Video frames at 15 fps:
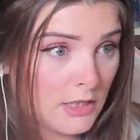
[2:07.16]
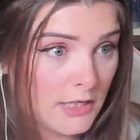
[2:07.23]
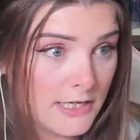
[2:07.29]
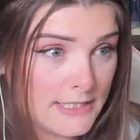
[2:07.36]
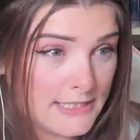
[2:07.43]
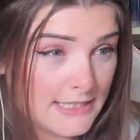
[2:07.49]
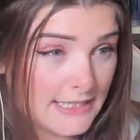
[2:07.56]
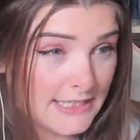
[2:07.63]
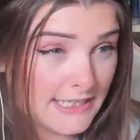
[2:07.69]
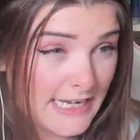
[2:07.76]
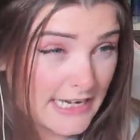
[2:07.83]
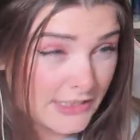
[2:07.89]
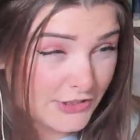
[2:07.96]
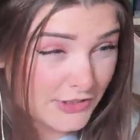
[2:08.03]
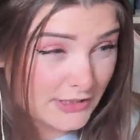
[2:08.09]
Is he gonna
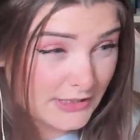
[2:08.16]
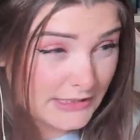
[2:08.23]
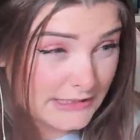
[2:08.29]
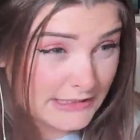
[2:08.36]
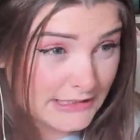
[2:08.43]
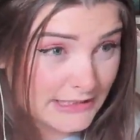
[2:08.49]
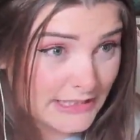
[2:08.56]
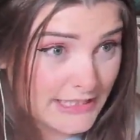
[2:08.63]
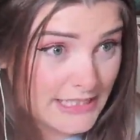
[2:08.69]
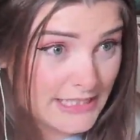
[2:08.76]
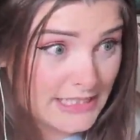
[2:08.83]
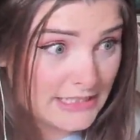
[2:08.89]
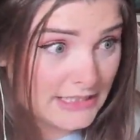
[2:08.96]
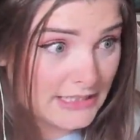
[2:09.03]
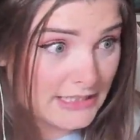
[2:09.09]
actually... It, it...